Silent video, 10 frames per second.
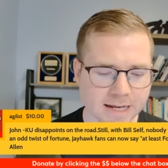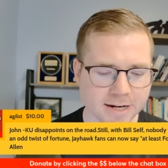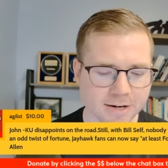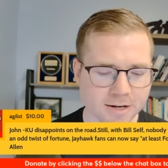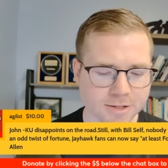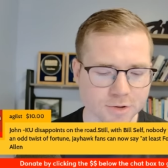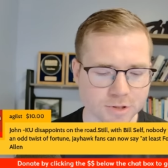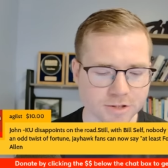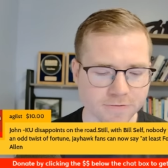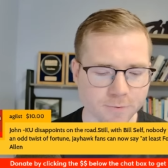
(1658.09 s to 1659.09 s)
In an odd
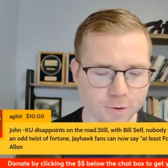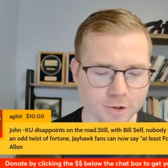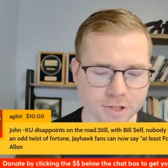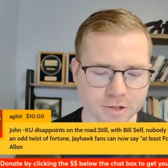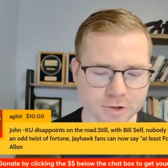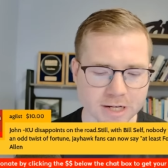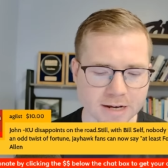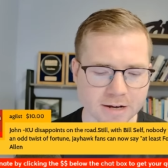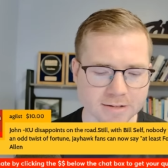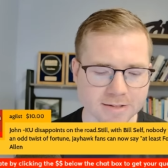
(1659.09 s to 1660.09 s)
twist of fortune,
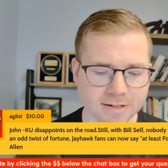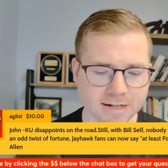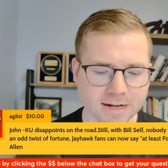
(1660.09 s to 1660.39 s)
Jayhawks can